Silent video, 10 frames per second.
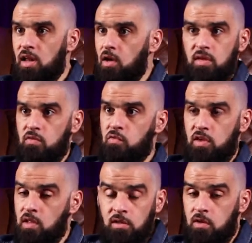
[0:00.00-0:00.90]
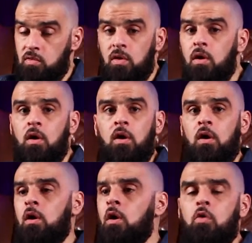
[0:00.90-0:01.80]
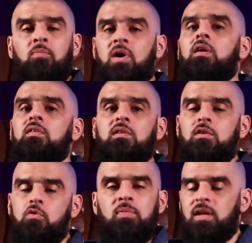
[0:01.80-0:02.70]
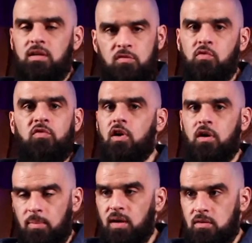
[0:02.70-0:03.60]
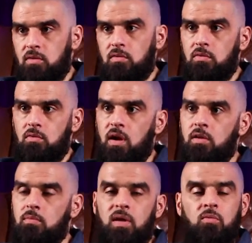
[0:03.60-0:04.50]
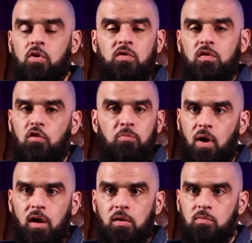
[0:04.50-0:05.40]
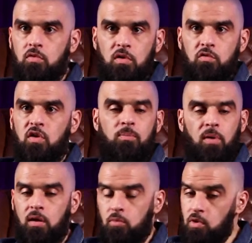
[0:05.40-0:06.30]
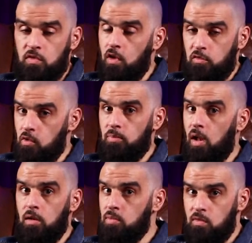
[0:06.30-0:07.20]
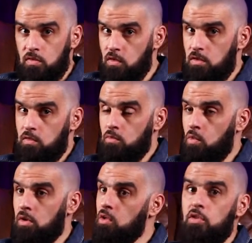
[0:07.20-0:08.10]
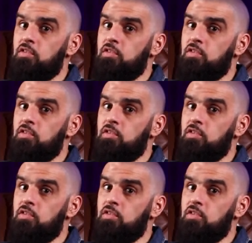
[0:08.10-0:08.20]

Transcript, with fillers: and how they feel because be honestly no men give a fuck about this right men want to solve problems so if you have a problem want to solve your problem because he doesn't want he